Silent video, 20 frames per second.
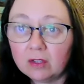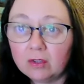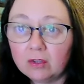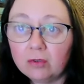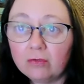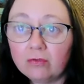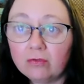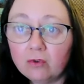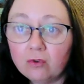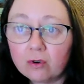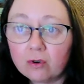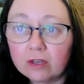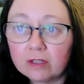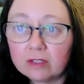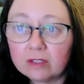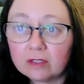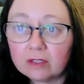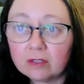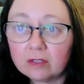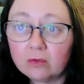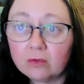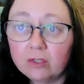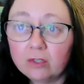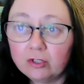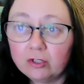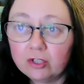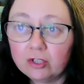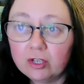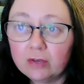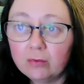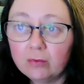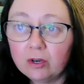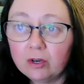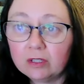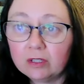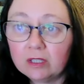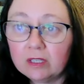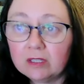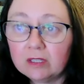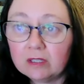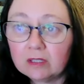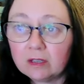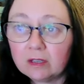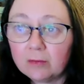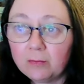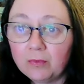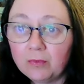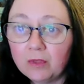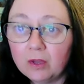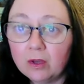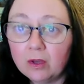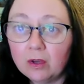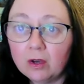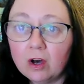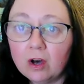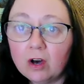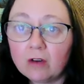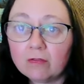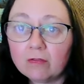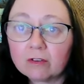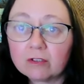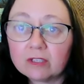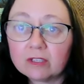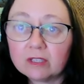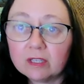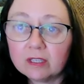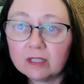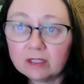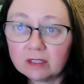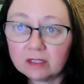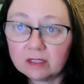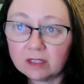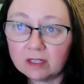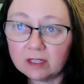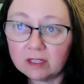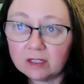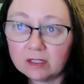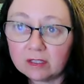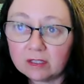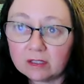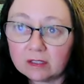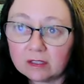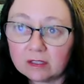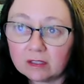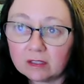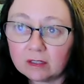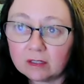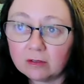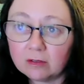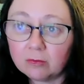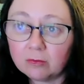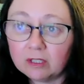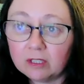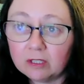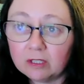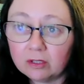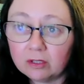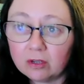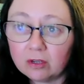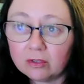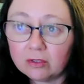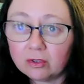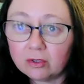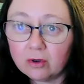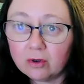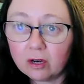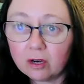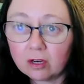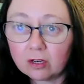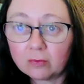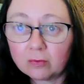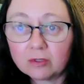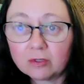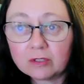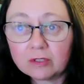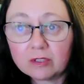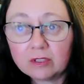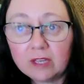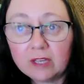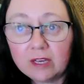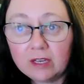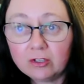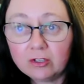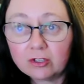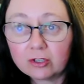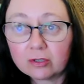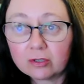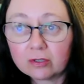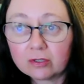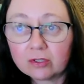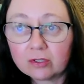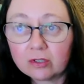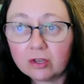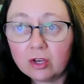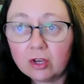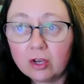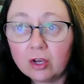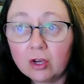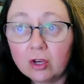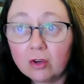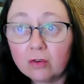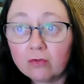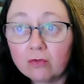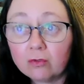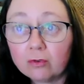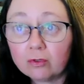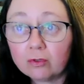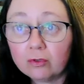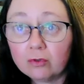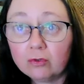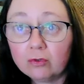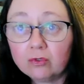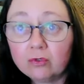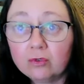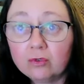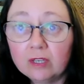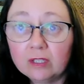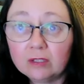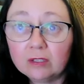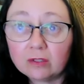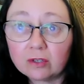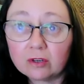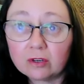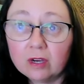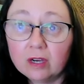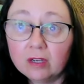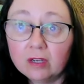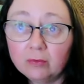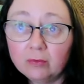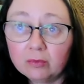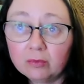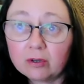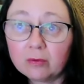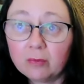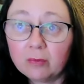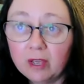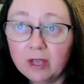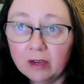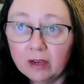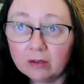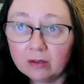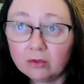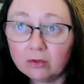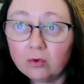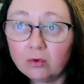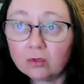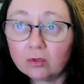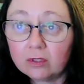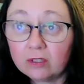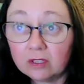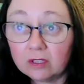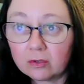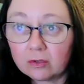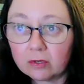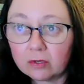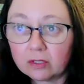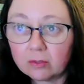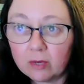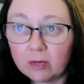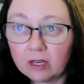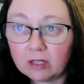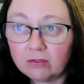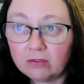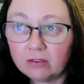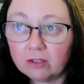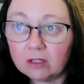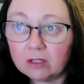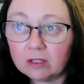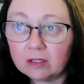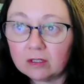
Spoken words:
The forest, which she embodies, offers sustenance, but it also harbors dangers for those who enter unprepared or disrespectful.